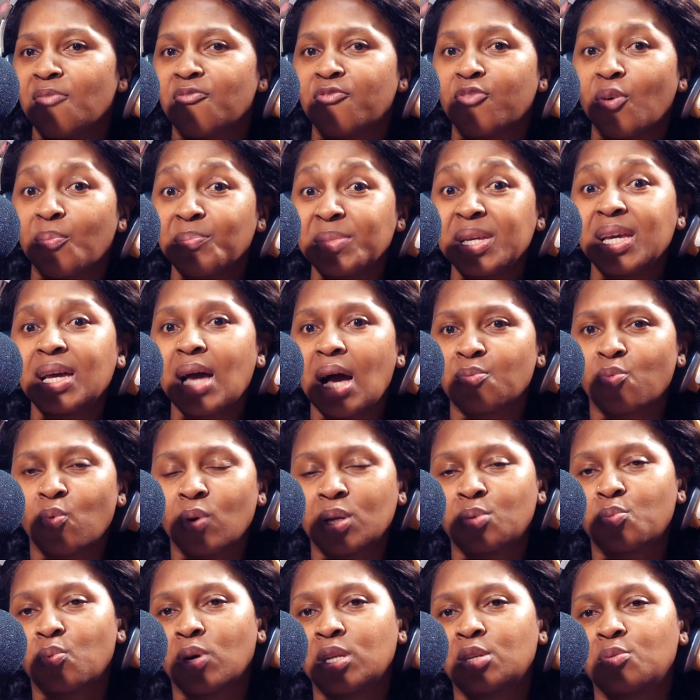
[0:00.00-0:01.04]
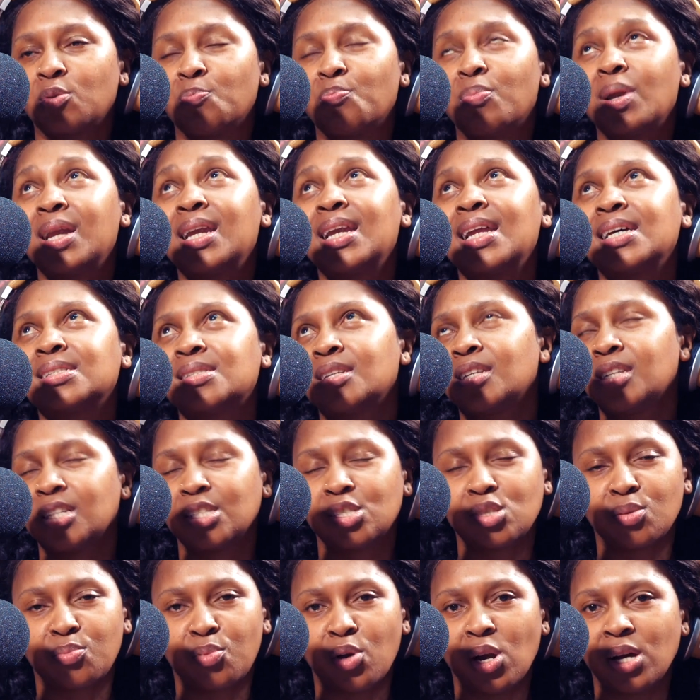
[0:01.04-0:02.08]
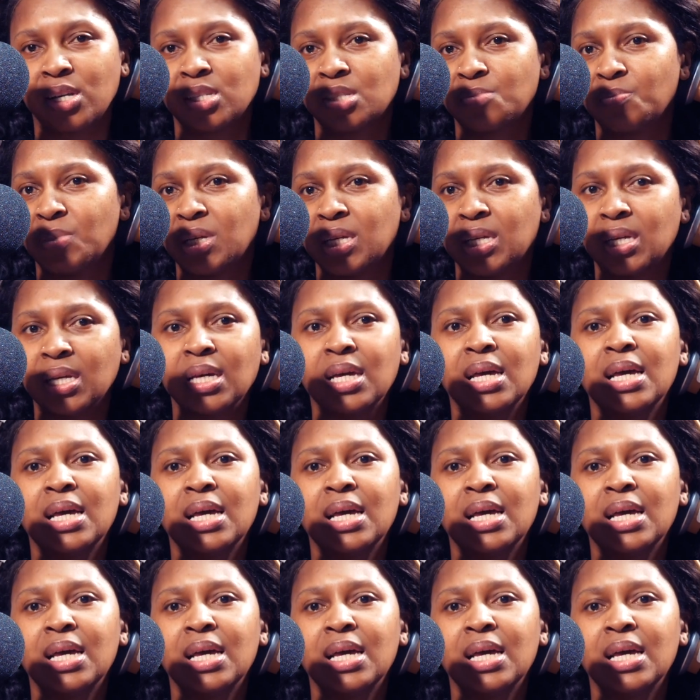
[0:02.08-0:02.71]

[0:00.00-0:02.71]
for me, what pleasantly surprised me